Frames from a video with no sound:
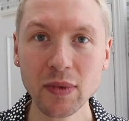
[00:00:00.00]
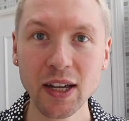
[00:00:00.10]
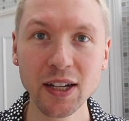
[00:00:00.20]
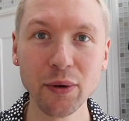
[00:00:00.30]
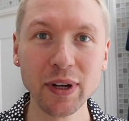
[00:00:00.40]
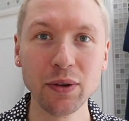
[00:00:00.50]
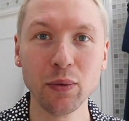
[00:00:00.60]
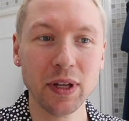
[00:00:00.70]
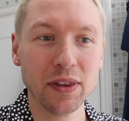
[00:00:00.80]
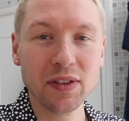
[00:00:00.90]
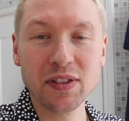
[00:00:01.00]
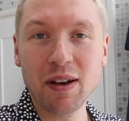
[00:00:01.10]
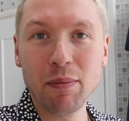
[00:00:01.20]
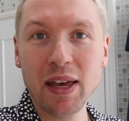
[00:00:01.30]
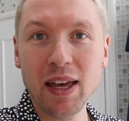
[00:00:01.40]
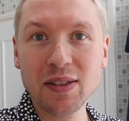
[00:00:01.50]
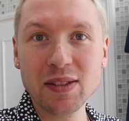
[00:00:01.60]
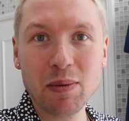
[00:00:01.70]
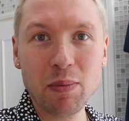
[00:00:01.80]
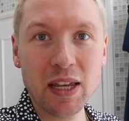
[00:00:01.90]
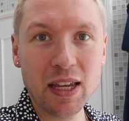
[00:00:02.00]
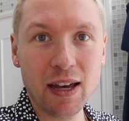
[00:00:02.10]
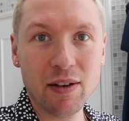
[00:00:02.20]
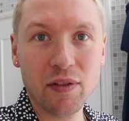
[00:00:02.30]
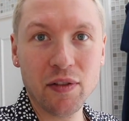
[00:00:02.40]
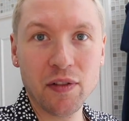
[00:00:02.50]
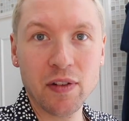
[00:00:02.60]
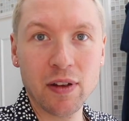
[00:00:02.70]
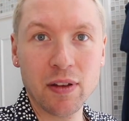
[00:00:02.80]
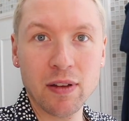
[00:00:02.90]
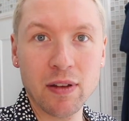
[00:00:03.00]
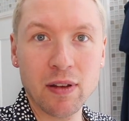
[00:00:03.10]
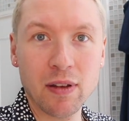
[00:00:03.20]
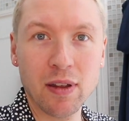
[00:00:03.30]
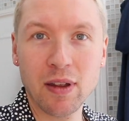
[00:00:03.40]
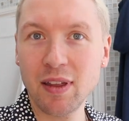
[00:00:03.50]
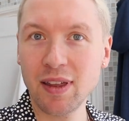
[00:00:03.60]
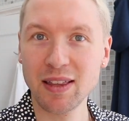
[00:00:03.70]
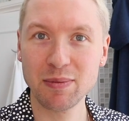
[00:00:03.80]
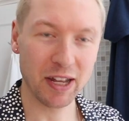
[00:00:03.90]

and go in with some SPF. It's